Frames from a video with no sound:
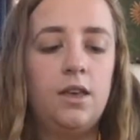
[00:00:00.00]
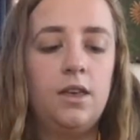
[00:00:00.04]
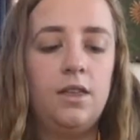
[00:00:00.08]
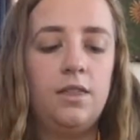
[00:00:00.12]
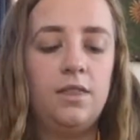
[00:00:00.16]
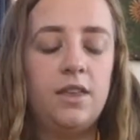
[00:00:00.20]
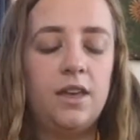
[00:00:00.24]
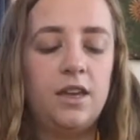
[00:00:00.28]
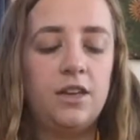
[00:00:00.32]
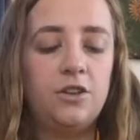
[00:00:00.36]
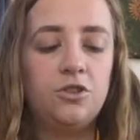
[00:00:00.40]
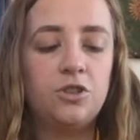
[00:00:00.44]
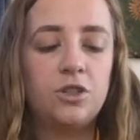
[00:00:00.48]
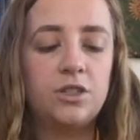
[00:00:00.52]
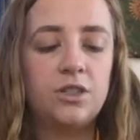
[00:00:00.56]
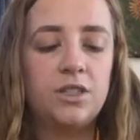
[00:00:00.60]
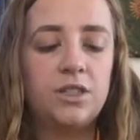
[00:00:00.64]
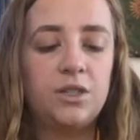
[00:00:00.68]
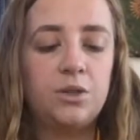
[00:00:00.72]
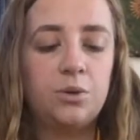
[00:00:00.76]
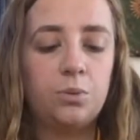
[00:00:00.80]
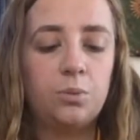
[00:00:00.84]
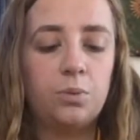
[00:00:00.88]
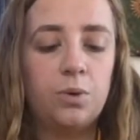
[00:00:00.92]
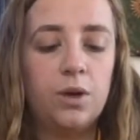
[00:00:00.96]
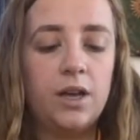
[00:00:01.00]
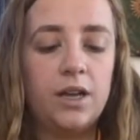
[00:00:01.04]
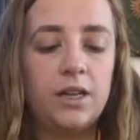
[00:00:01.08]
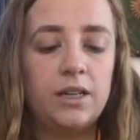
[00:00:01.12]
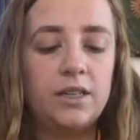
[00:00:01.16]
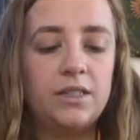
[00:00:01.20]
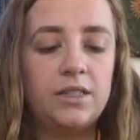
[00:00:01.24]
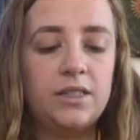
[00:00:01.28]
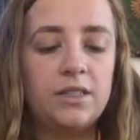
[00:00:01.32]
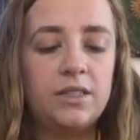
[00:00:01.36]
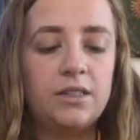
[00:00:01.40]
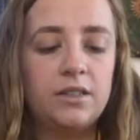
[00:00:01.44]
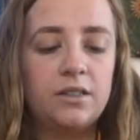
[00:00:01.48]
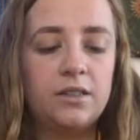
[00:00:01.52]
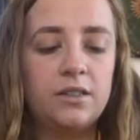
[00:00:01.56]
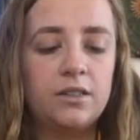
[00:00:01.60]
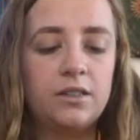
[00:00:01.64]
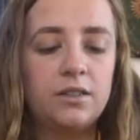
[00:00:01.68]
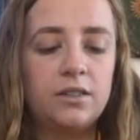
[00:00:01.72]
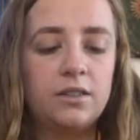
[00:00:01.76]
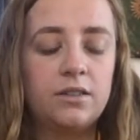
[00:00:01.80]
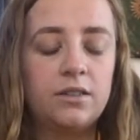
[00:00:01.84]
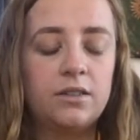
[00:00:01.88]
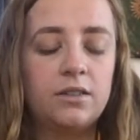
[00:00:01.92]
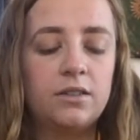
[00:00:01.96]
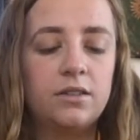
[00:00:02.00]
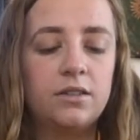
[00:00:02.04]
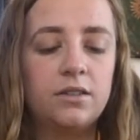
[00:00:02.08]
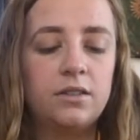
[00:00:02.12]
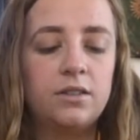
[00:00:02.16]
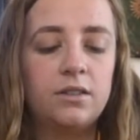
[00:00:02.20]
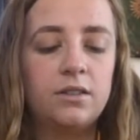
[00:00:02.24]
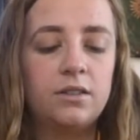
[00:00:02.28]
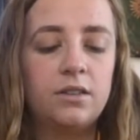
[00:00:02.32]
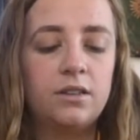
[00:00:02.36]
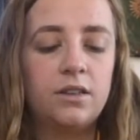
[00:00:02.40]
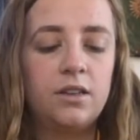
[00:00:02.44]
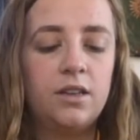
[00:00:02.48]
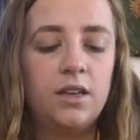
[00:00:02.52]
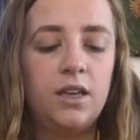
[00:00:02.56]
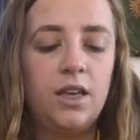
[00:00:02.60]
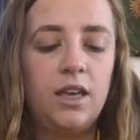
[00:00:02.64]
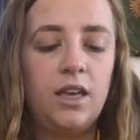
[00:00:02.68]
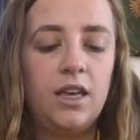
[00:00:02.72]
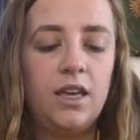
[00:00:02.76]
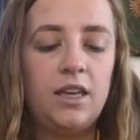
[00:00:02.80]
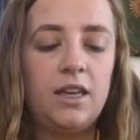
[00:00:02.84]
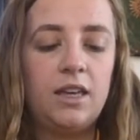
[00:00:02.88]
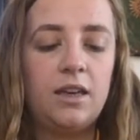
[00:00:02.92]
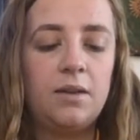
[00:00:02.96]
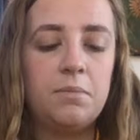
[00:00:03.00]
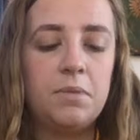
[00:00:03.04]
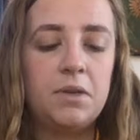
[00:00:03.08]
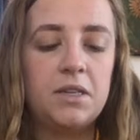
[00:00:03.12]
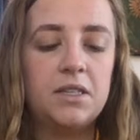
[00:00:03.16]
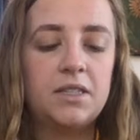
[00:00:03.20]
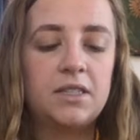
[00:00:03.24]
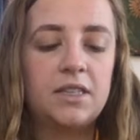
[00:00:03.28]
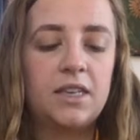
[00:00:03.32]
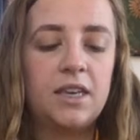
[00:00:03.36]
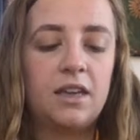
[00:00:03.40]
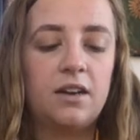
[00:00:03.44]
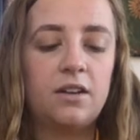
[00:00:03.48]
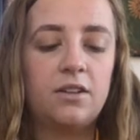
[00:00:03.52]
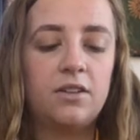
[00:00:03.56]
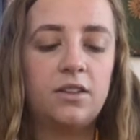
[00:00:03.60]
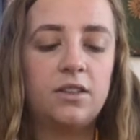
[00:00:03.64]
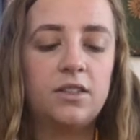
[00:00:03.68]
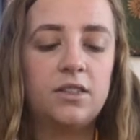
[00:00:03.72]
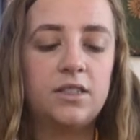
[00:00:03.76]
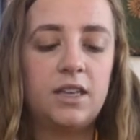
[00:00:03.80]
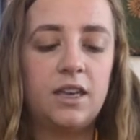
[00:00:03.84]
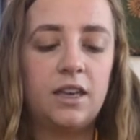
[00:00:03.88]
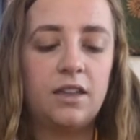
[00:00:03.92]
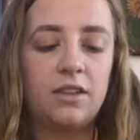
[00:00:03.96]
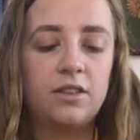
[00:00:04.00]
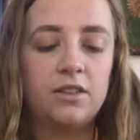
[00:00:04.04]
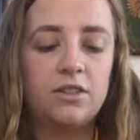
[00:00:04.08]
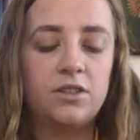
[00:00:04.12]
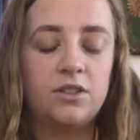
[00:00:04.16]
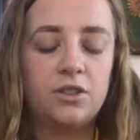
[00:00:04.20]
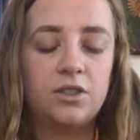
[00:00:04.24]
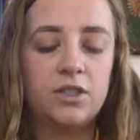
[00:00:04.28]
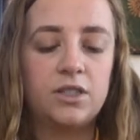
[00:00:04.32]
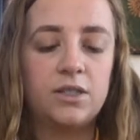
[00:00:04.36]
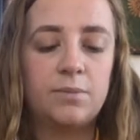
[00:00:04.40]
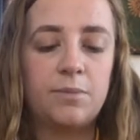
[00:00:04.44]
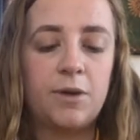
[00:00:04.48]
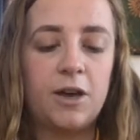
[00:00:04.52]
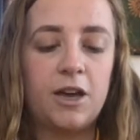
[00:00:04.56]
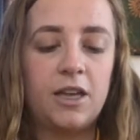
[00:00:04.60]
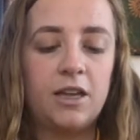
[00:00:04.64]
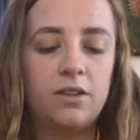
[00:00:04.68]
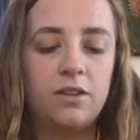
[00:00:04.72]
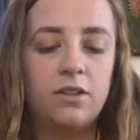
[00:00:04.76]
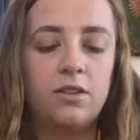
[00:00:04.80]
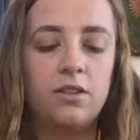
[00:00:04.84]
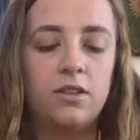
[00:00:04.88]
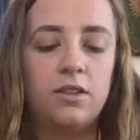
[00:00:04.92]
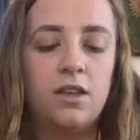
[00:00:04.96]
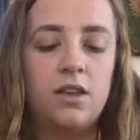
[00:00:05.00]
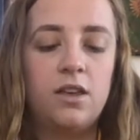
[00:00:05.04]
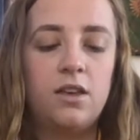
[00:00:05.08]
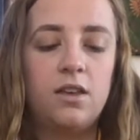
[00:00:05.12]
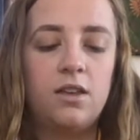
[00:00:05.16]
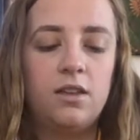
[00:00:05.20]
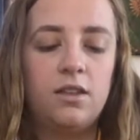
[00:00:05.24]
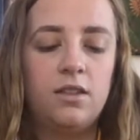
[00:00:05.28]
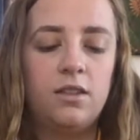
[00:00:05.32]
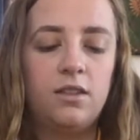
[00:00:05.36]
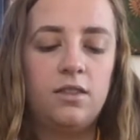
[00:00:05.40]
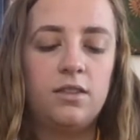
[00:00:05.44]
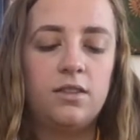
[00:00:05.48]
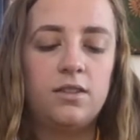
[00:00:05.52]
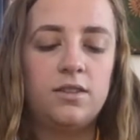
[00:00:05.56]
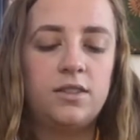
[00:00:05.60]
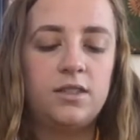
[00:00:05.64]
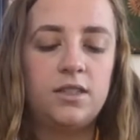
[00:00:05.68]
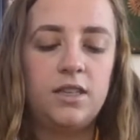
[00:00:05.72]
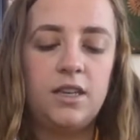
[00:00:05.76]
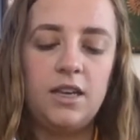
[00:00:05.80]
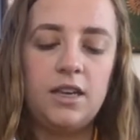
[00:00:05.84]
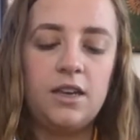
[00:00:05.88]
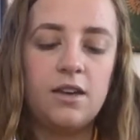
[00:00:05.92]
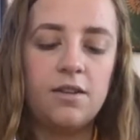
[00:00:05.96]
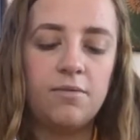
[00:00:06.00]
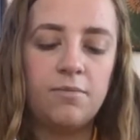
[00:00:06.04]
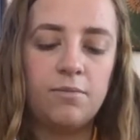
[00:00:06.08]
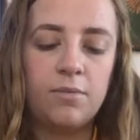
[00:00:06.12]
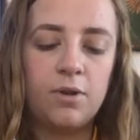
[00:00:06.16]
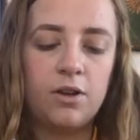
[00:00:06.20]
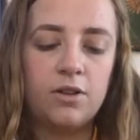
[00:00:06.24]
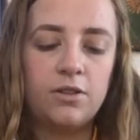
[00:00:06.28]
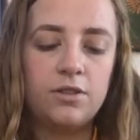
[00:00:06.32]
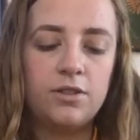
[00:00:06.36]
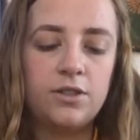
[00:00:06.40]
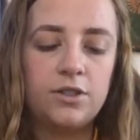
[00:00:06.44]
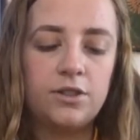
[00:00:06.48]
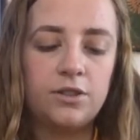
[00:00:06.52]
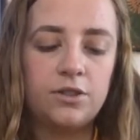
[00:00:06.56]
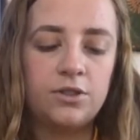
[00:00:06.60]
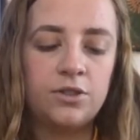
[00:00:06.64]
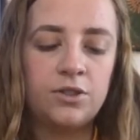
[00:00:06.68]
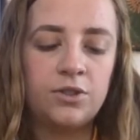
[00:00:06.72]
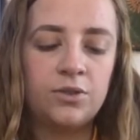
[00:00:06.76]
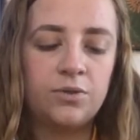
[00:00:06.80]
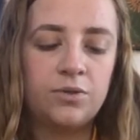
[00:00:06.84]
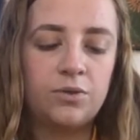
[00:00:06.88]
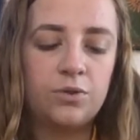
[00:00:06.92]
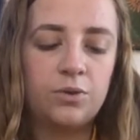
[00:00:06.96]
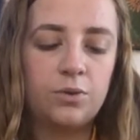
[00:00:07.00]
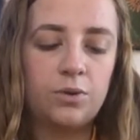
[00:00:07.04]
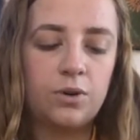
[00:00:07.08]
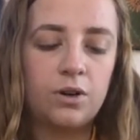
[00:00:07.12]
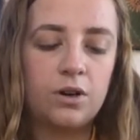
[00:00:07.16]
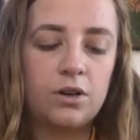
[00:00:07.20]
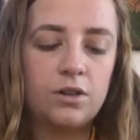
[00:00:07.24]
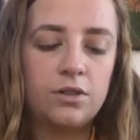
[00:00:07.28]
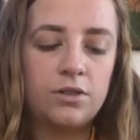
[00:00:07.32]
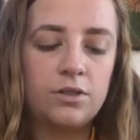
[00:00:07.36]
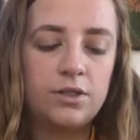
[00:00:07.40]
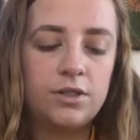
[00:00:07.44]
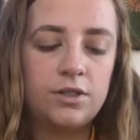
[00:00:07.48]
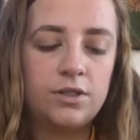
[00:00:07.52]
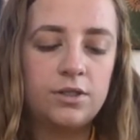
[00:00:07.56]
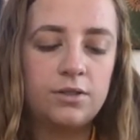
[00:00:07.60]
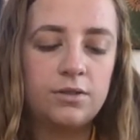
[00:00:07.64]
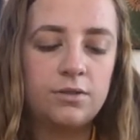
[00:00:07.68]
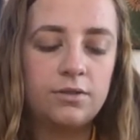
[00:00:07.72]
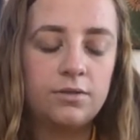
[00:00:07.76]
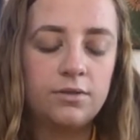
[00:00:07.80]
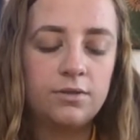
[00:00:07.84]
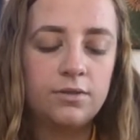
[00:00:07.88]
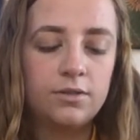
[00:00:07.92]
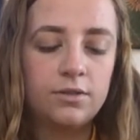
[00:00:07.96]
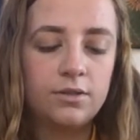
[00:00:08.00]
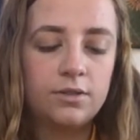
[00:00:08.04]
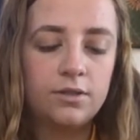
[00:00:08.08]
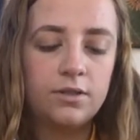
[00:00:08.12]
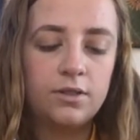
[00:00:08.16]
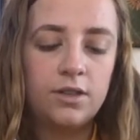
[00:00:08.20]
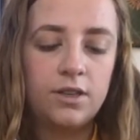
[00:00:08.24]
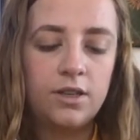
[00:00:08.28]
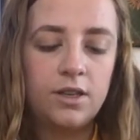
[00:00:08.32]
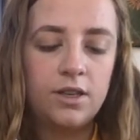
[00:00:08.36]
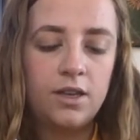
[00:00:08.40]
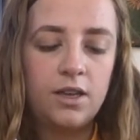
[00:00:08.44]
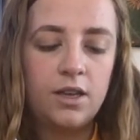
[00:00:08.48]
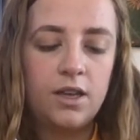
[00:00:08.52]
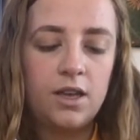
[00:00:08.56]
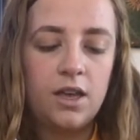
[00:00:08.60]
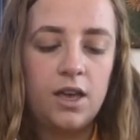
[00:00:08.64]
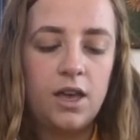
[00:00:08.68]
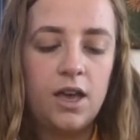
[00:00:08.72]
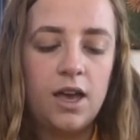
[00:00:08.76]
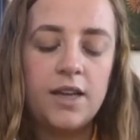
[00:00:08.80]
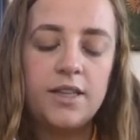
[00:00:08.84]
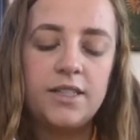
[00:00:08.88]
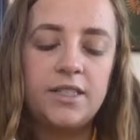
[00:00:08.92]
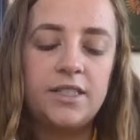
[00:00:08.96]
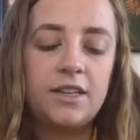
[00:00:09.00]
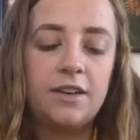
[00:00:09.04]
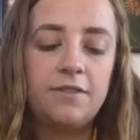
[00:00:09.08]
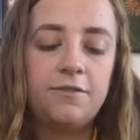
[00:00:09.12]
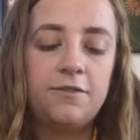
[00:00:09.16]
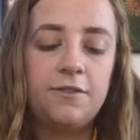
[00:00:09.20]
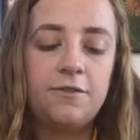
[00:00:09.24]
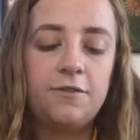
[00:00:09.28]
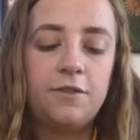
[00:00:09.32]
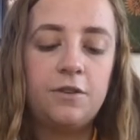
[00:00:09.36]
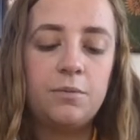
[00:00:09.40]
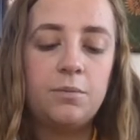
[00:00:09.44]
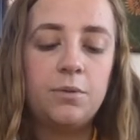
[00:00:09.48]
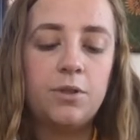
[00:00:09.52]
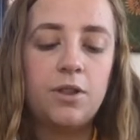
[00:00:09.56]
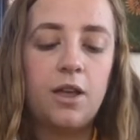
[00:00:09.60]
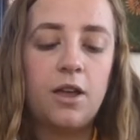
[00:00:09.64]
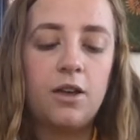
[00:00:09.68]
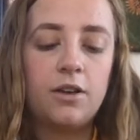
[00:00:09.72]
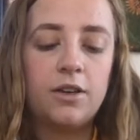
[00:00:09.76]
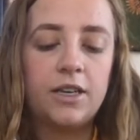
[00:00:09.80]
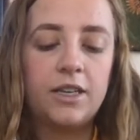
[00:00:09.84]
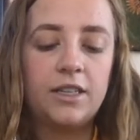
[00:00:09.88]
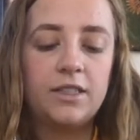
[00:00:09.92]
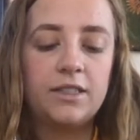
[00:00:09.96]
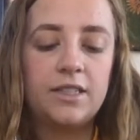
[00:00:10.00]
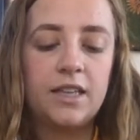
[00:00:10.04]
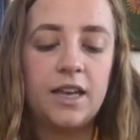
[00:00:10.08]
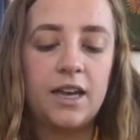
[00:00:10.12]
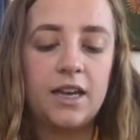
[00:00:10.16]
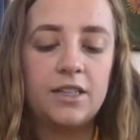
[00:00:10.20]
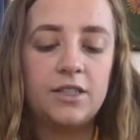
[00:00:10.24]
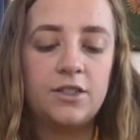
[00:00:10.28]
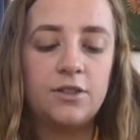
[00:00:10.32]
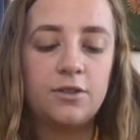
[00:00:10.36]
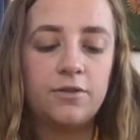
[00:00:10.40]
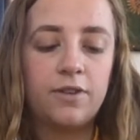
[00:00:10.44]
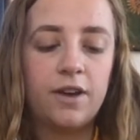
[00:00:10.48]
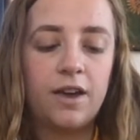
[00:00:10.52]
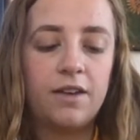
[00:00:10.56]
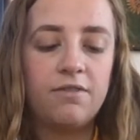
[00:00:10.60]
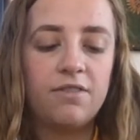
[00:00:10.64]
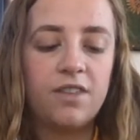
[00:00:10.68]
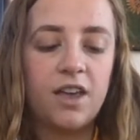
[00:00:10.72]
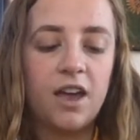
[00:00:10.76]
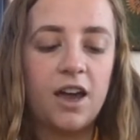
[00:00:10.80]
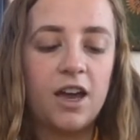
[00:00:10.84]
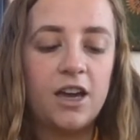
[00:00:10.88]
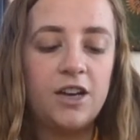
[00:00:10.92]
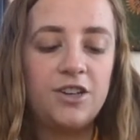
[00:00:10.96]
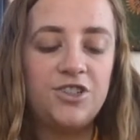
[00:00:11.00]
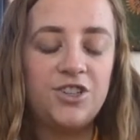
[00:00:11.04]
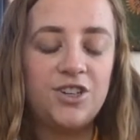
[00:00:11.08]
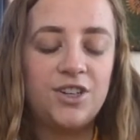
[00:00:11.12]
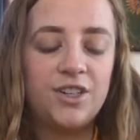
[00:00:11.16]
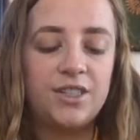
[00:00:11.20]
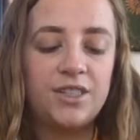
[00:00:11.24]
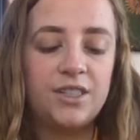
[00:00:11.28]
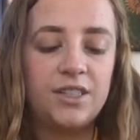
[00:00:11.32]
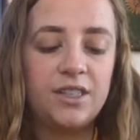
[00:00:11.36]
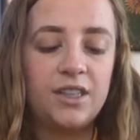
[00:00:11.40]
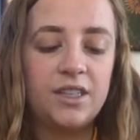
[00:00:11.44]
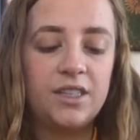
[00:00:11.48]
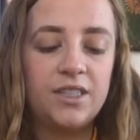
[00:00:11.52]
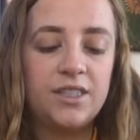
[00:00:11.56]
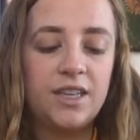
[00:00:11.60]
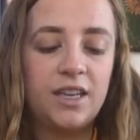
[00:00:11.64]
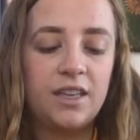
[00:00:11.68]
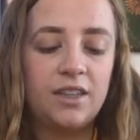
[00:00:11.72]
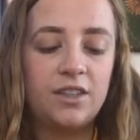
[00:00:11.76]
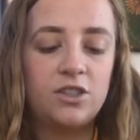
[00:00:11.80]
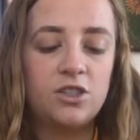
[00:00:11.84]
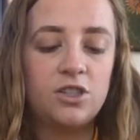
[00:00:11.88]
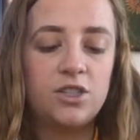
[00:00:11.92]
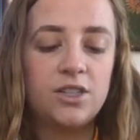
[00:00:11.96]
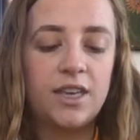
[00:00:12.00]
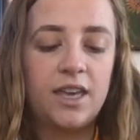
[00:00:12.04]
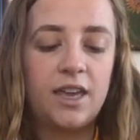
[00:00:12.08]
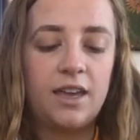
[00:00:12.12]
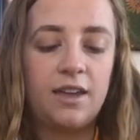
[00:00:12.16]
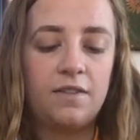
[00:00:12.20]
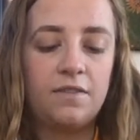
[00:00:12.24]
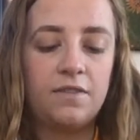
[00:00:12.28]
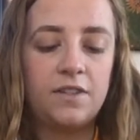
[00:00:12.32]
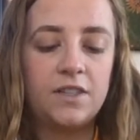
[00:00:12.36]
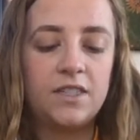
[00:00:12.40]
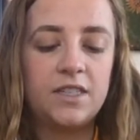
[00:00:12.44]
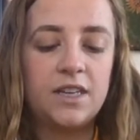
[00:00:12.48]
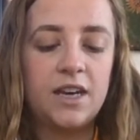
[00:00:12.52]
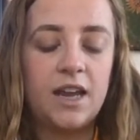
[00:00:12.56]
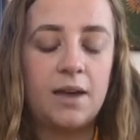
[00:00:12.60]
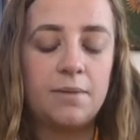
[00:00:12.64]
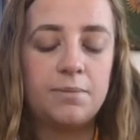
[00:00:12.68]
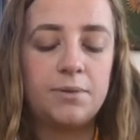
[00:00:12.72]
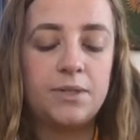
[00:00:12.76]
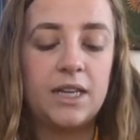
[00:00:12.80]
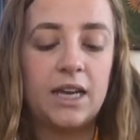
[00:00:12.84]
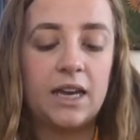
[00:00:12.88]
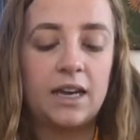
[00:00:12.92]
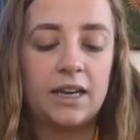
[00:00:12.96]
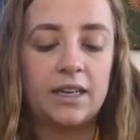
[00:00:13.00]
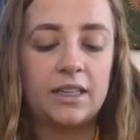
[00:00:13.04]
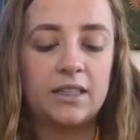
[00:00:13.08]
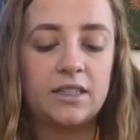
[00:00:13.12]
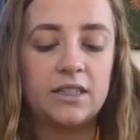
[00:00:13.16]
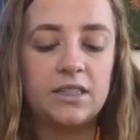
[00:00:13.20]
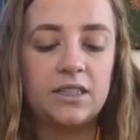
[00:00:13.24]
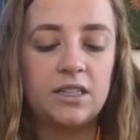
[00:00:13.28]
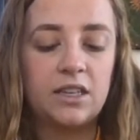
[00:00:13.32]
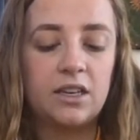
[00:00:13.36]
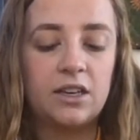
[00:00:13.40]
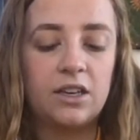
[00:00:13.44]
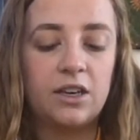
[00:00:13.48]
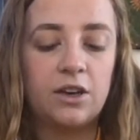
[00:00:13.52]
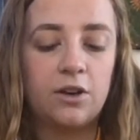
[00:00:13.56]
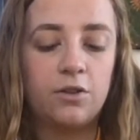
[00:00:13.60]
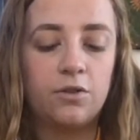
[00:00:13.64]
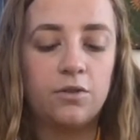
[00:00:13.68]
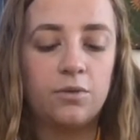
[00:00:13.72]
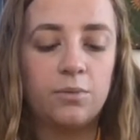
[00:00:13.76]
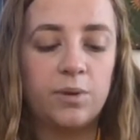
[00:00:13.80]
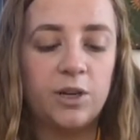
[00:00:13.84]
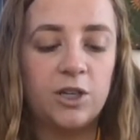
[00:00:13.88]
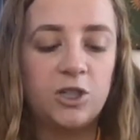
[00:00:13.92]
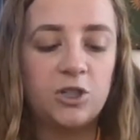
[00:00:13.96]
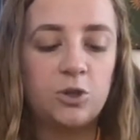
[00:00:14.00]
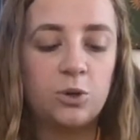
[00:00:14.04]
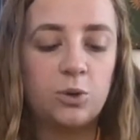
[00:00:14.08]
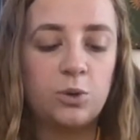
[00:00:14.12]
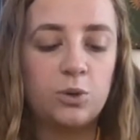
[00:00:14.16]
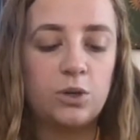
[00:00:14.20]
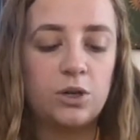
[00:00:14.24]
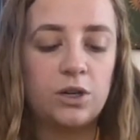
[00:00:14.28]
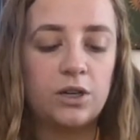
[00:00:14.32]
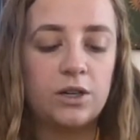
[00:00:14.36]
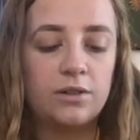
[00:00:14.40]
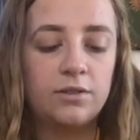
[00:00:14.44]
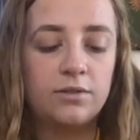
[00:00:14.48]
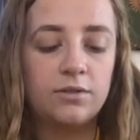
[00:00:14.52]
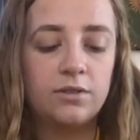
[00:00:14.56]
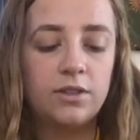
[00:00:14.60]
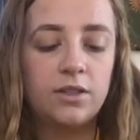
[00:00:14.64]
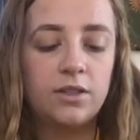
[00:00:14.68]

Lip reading: The entrance to what? He gave me a skeletal smile. The sea of monsters, of course. I stuffed a few belongings that had survived the Hydra into the sailor's canvas knapsack and slung it over my shoulder.